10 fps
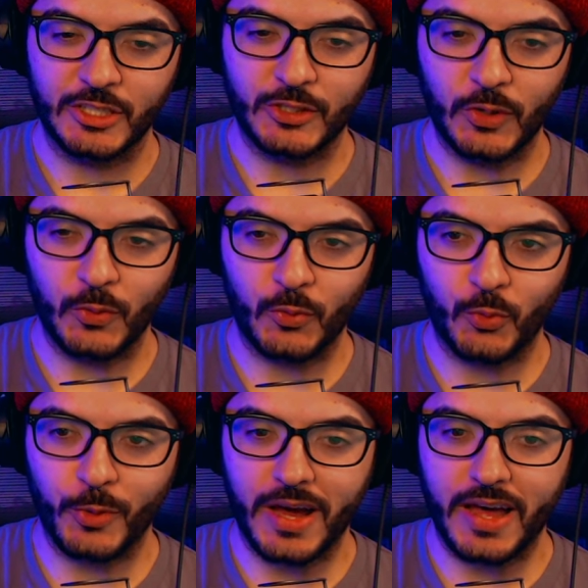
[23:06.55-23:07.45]
Don't
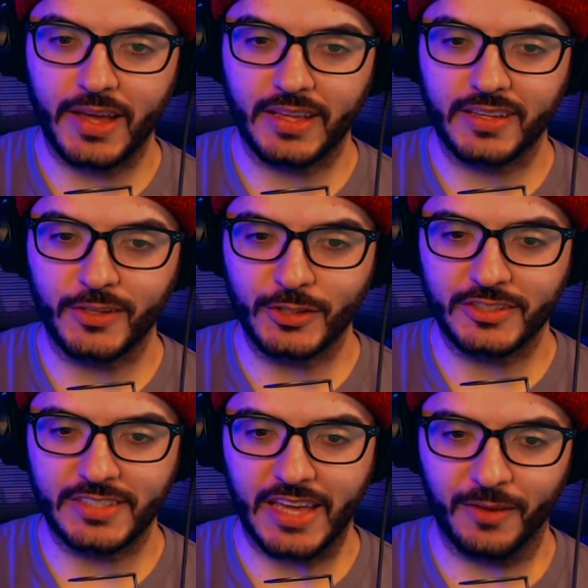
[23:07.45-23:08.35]
cry. You can
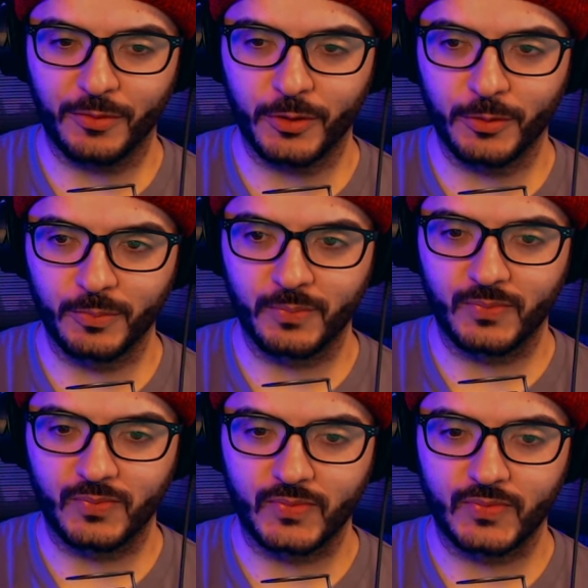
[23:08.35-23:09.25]
save them.
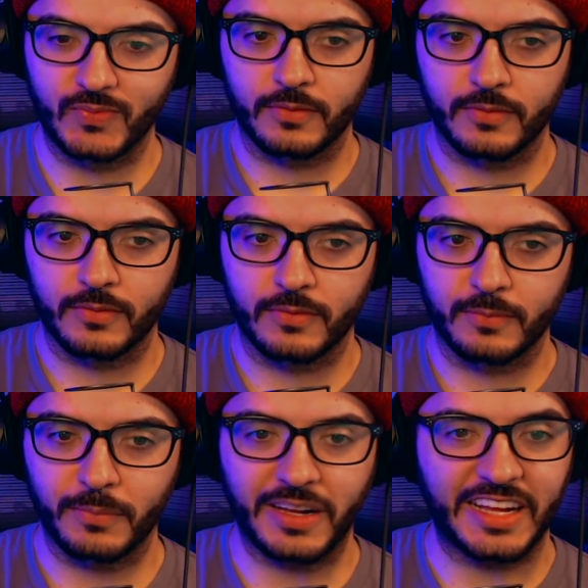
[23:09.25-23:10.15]

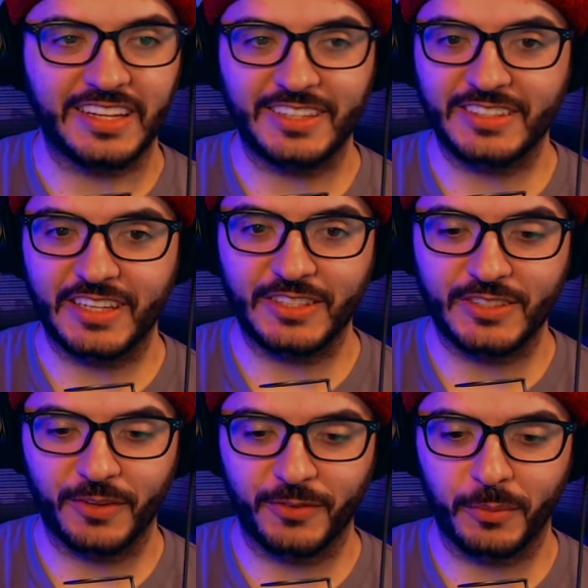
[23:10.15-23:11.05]
My cat does that
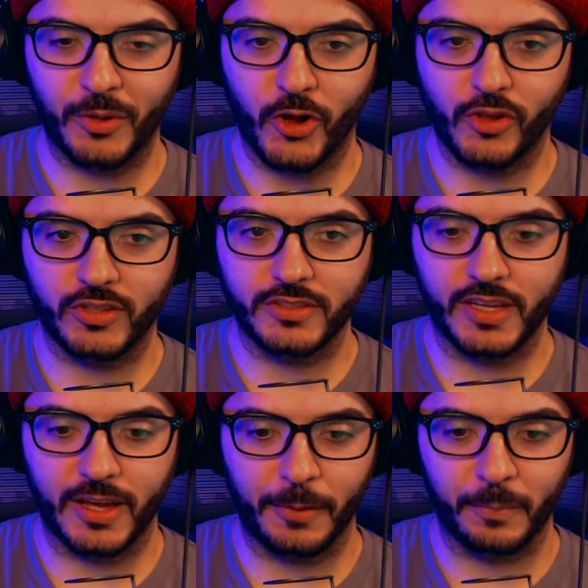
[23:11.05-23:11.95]
stuff to me all the
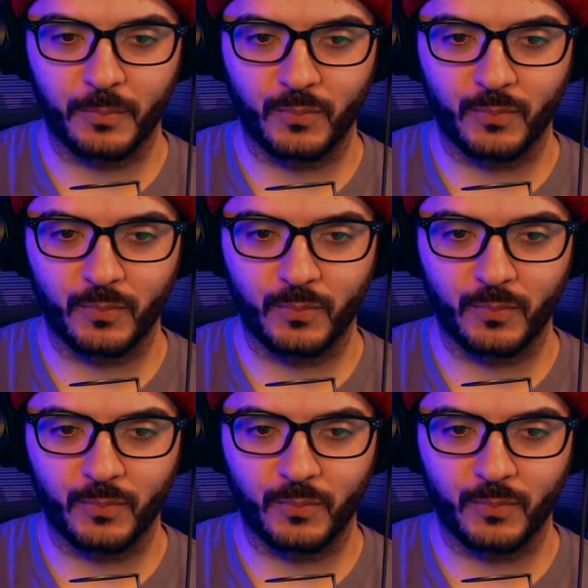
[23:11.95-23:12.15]
time.